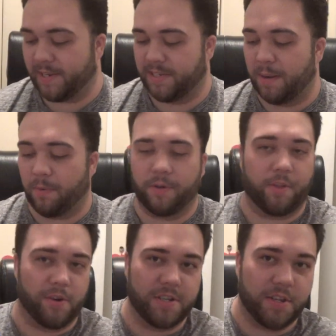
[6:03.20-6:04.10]
as number
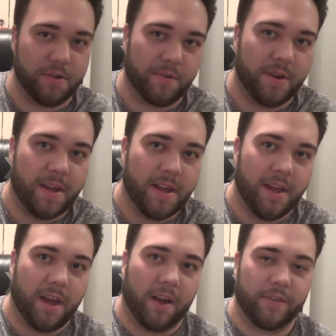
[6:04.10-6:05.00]
32
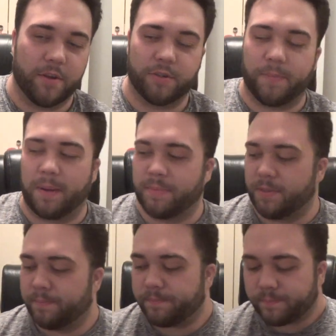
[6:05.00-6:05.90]
of
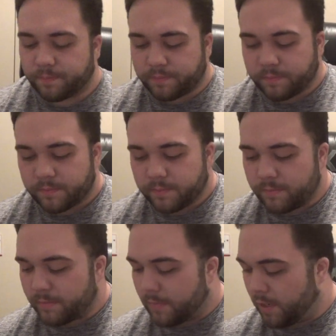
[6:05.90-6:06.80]
Goosebumps.
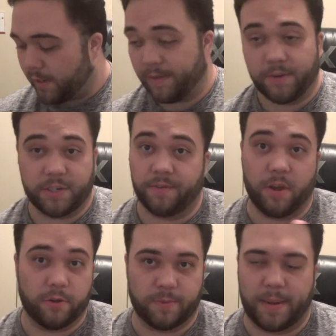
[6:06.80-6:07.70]
Give yourself
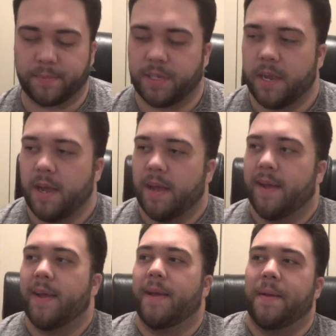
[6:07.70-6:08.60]
Goosebumps.
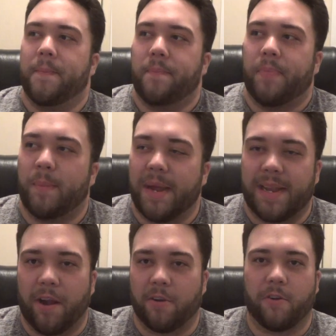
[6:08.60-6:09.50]
The
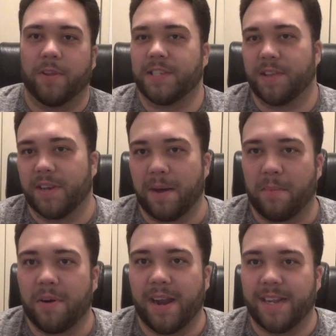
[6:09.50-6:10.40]
main character looks at the
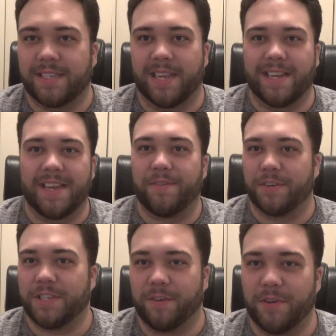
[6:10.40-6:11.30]
number, and it's like, give
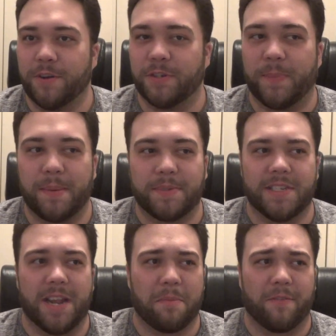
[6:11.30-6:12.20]
yourself Goosebumps
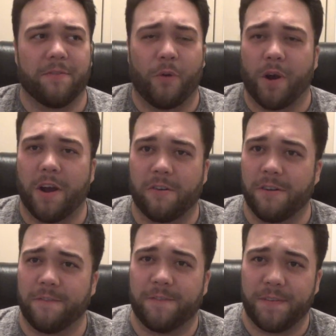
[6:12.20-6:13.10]
number
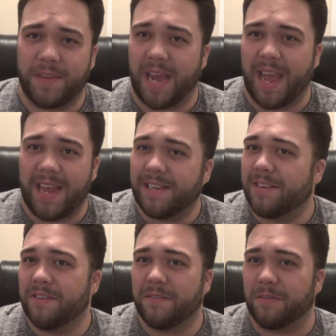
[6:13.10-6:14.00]

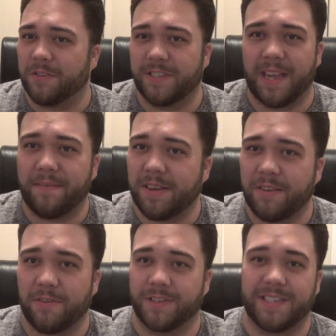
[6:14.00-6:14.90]
458, or
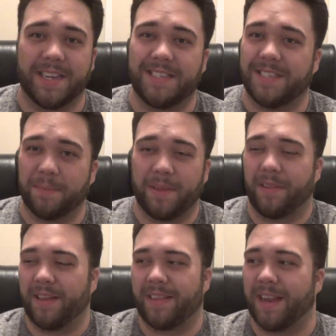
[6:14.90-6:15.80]
7, or 6, something
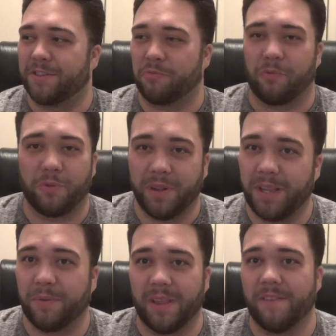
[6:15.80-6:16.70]
like that. It's
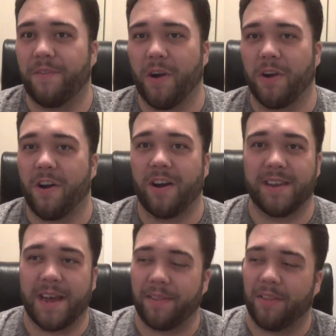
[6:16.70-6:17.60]
really, really far
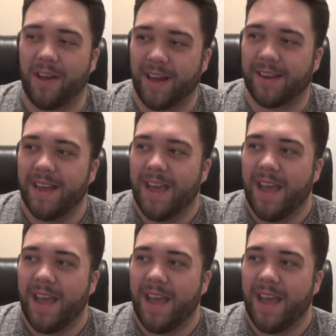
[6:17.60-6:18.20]
gone down the line.